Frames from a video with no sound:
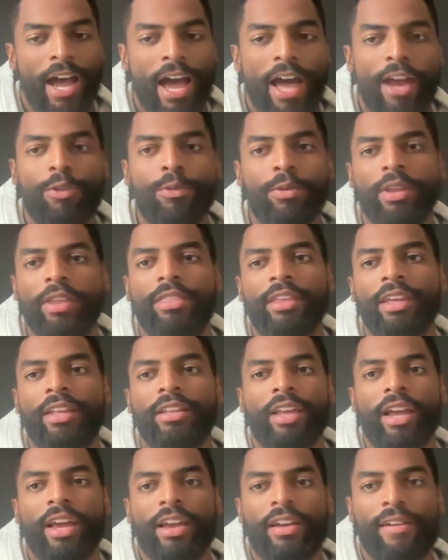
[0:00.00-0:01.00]
I don't really
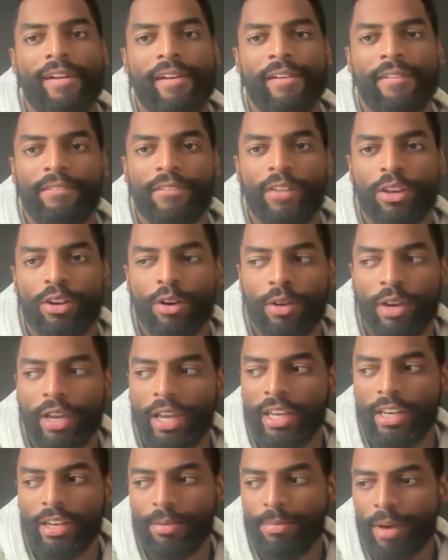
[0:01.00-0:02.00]
think that,
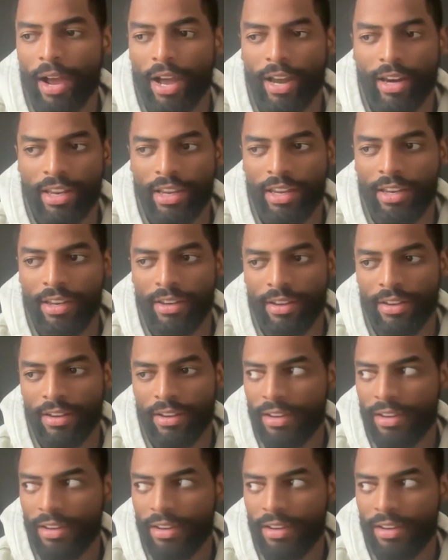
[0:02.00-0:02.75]
anybody,